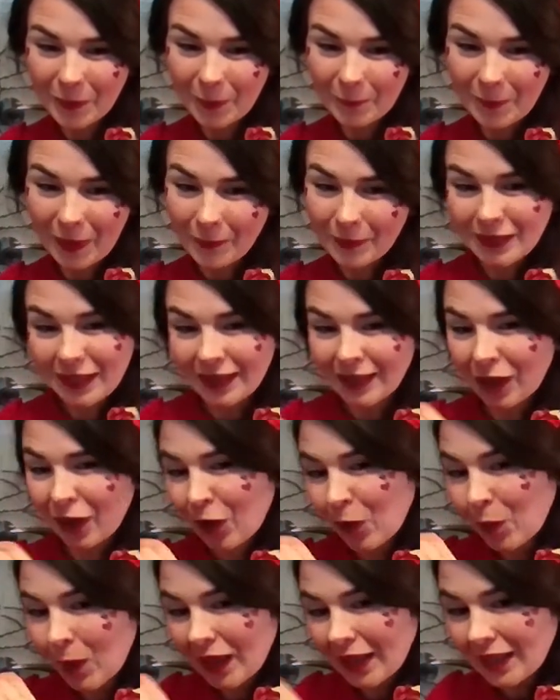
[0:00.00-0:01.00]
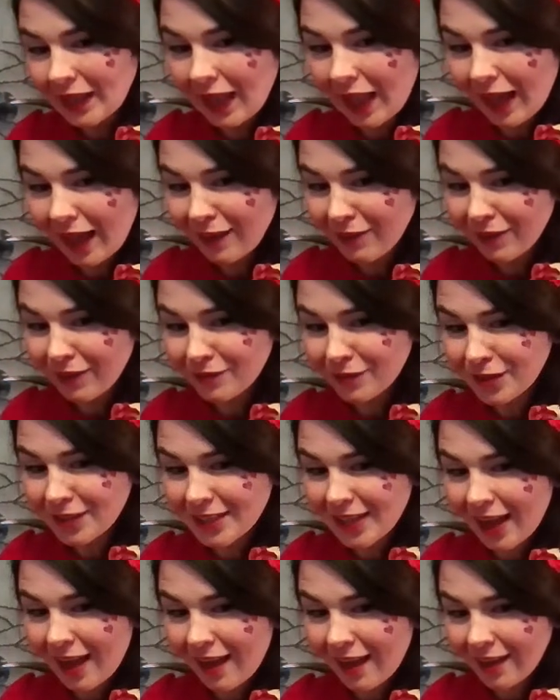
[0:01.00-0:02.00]
But maybe like a quick live
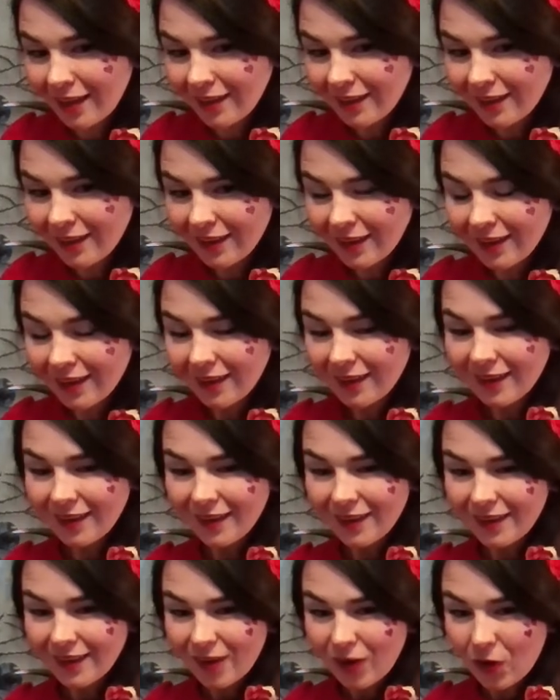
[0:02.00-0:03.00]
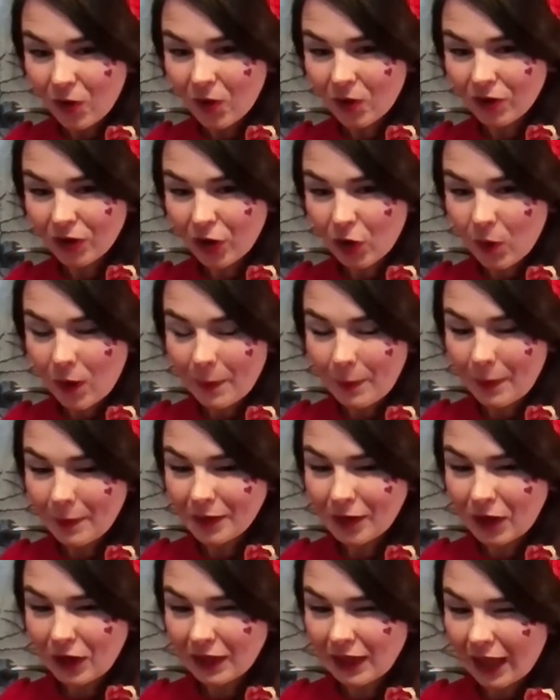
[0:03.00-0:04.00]
every day or a quick
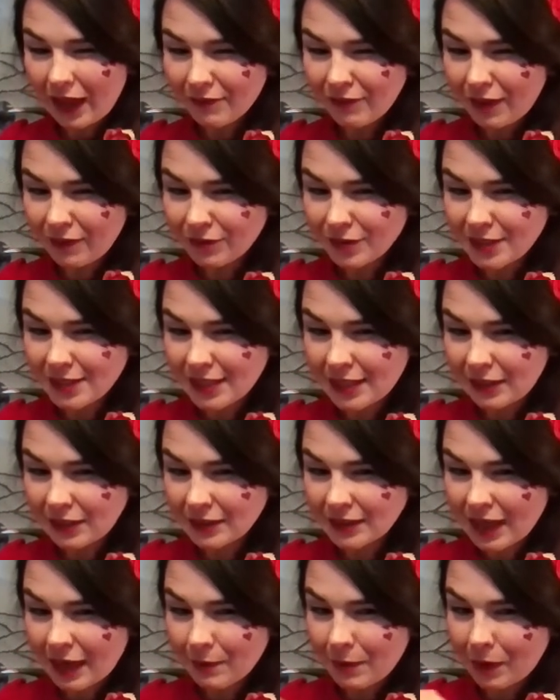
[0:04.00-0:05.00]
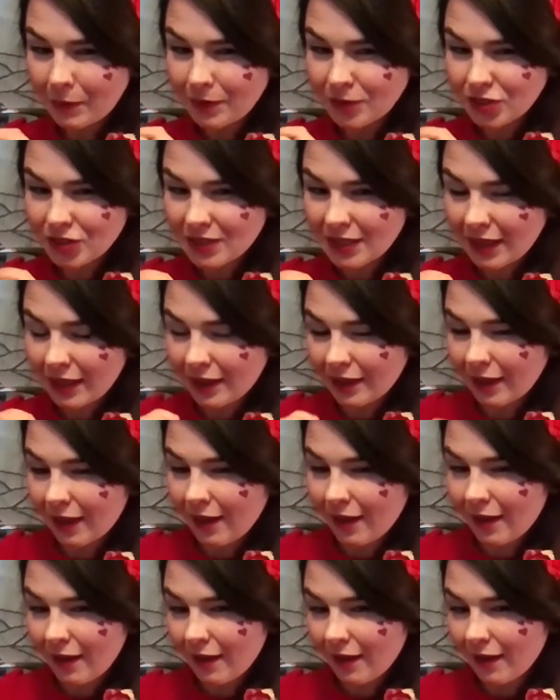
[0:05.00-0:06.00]
maybe not a live every single day maybe just like
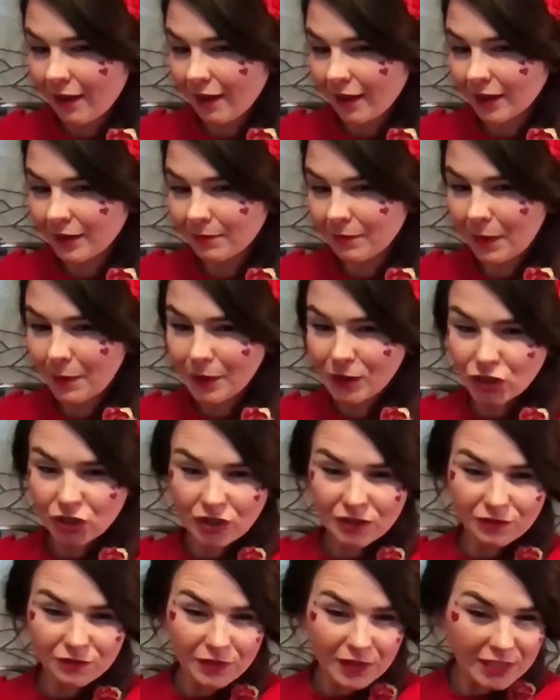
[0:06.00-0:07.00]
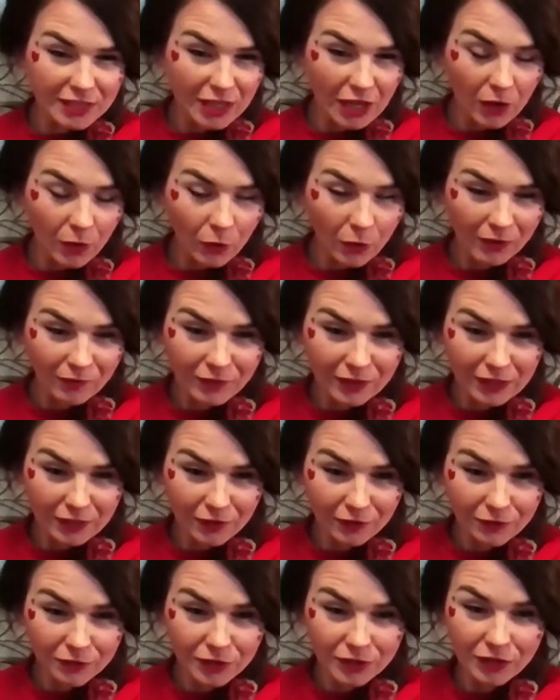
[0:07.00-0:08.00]
a maybe just a video quick
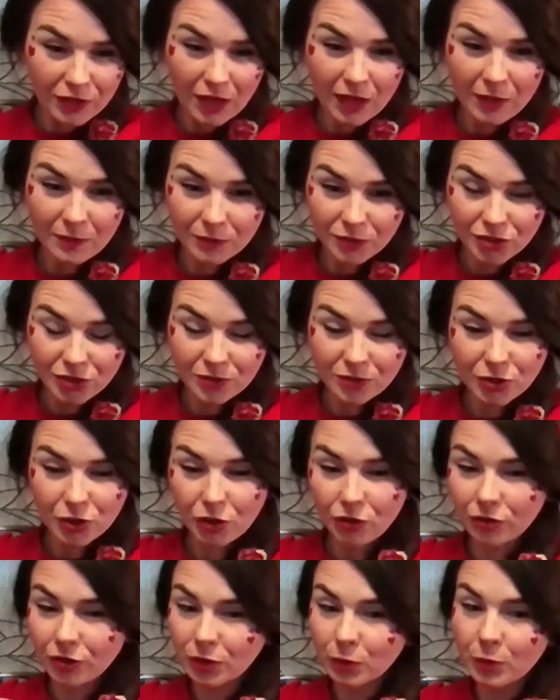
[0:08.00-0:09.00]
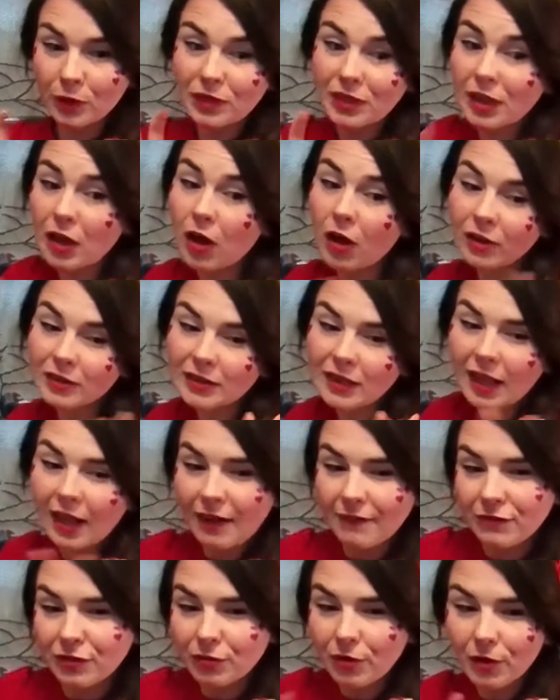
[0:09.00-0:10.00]
video um, tutorial with the odd
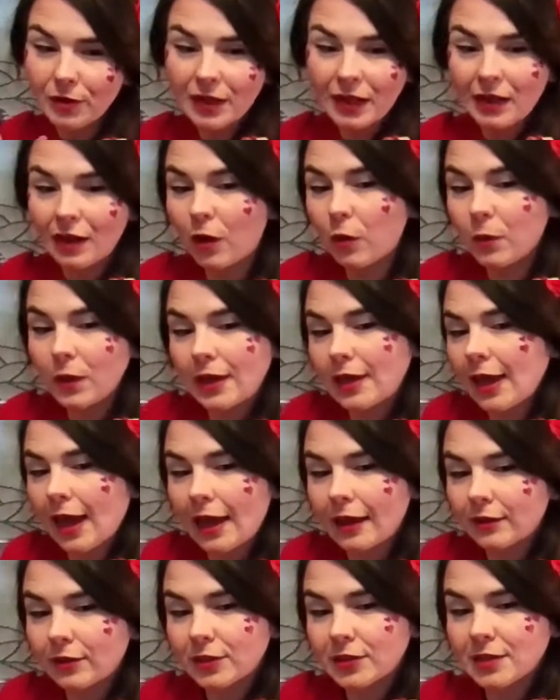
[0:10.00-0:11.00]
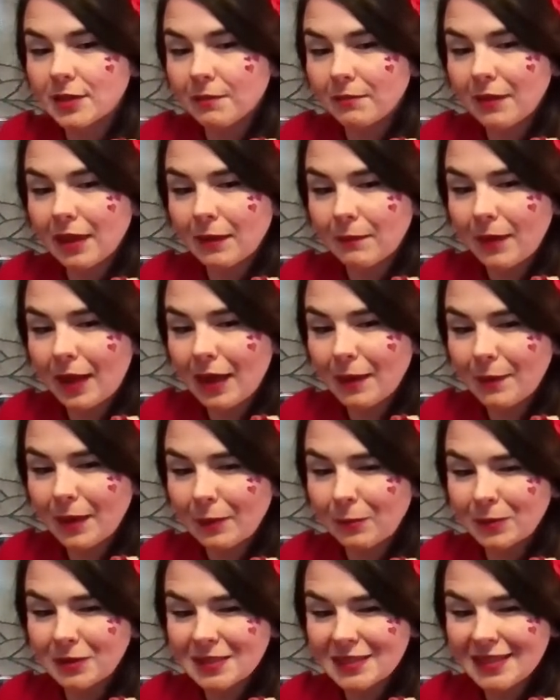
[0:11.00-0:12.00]
live thrown in at a weekend or something
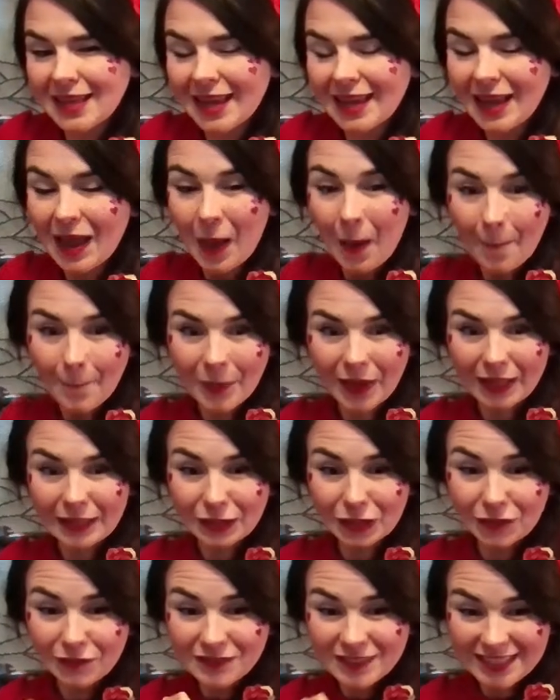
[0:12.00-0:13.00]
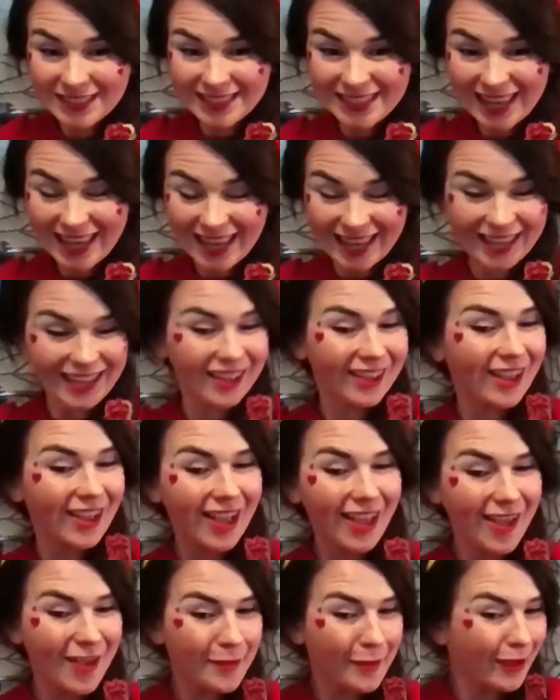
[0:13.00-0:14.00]
maybe we'll see but i'd love to see
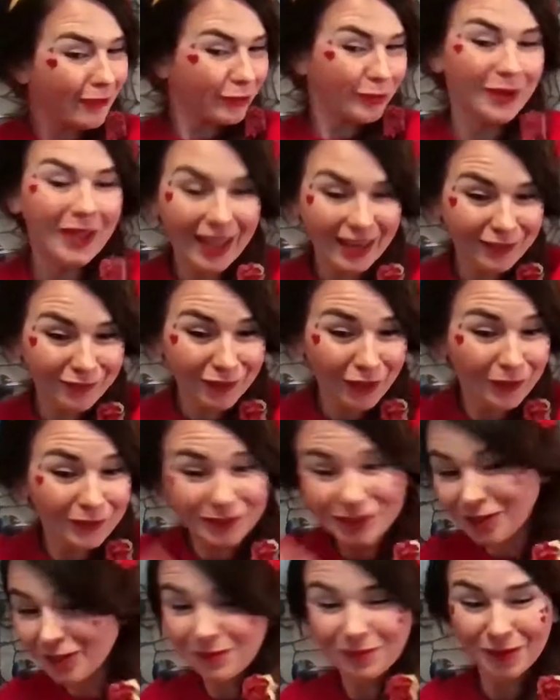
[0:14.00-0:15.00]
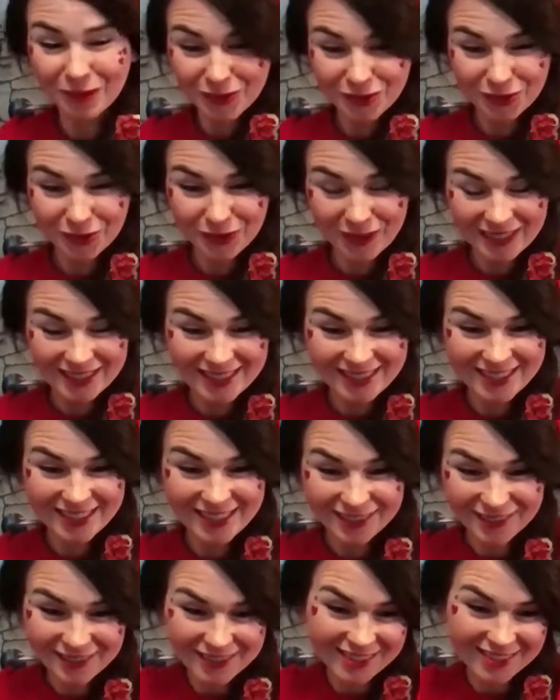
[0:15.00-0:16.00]
um, everyone getting involved and doing more drawings and
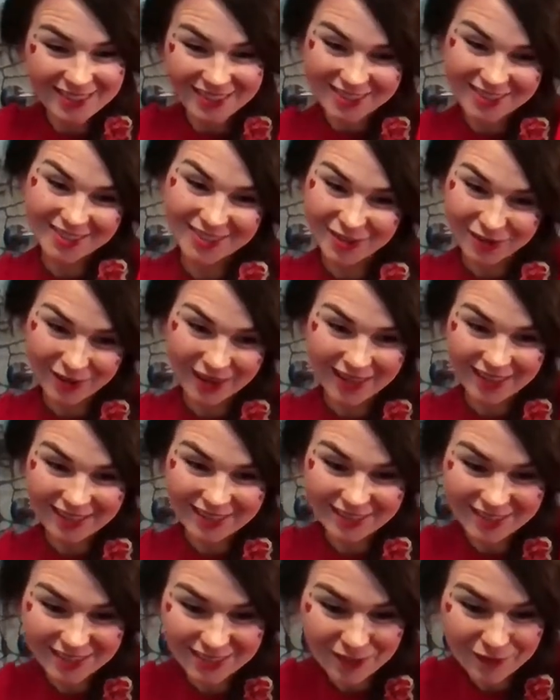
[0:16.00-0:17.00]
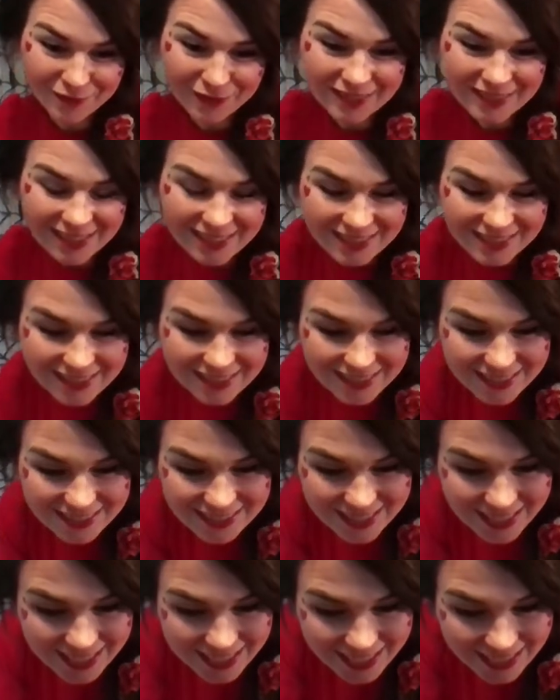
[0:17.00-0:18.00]
stuff because it's just great it's just so fantastic to
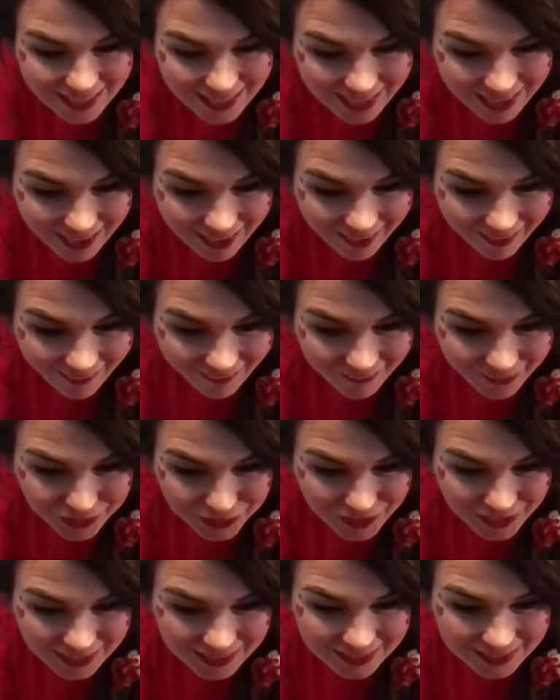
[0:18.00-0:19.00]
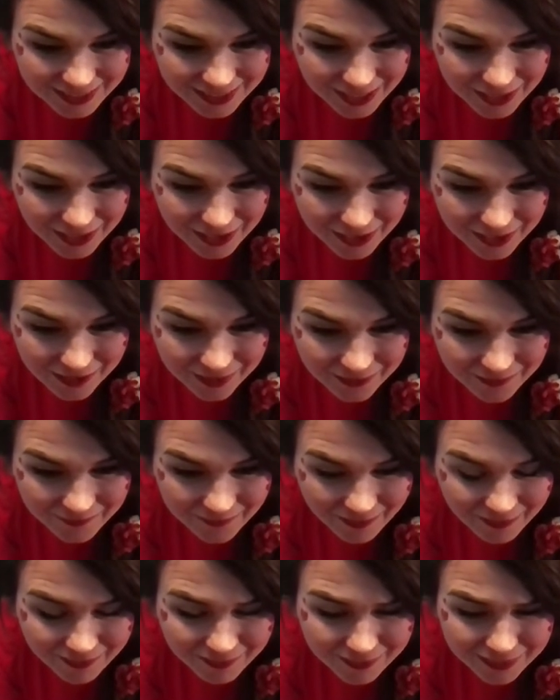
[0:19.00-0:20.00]
see oh thank
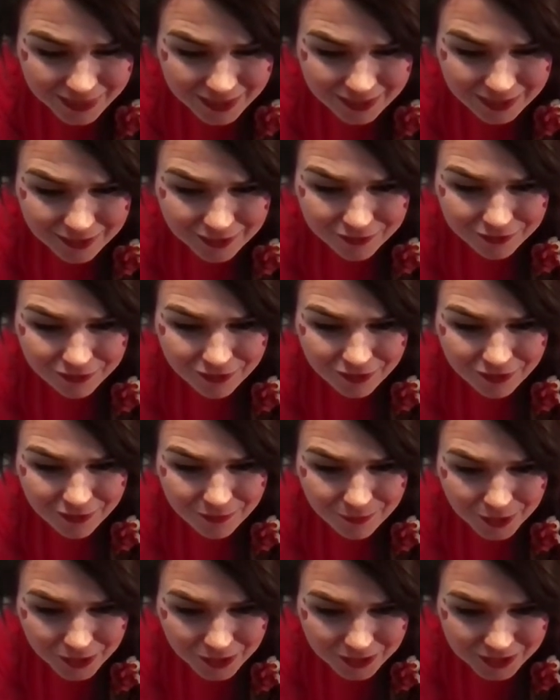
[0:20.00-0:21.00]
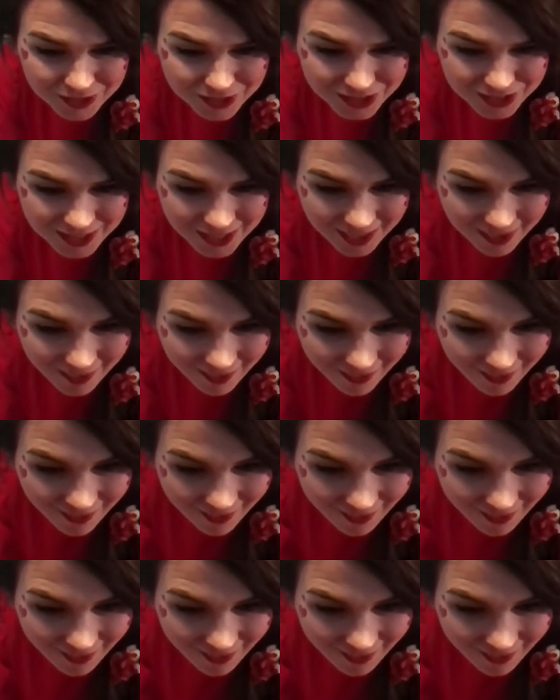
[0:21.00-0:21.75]
you oh thank you very much